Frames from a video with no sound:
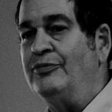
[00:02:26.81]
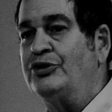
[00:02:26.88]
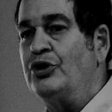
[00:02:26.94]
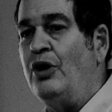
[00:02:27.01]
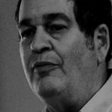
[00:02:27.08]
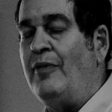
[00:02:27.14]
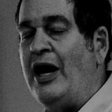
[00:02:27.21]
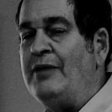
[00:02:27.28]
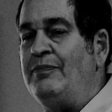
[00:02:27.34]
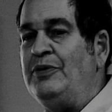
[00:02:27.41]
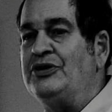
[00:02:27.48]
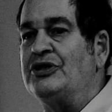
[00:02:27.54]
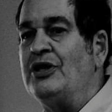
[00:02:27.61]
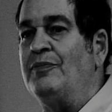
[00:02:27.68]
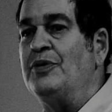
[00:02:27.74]
So it might be
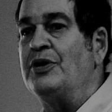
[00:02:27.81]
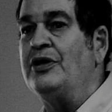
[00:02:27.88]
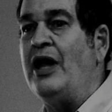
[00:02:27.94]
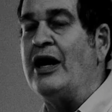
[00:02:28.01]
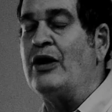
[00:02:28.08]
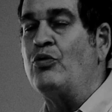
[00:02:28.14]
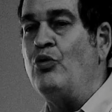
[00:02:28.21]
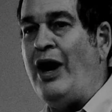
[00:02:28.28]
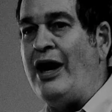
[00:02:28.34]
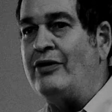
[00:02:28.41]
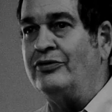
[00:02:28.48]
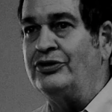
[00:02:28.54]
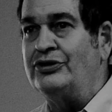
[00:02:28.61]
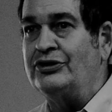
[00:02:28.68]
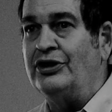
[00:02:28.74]
something like
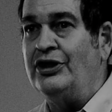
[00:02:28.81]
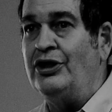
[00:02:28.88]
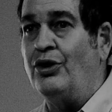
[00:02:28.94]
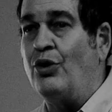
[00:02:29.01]
recklessly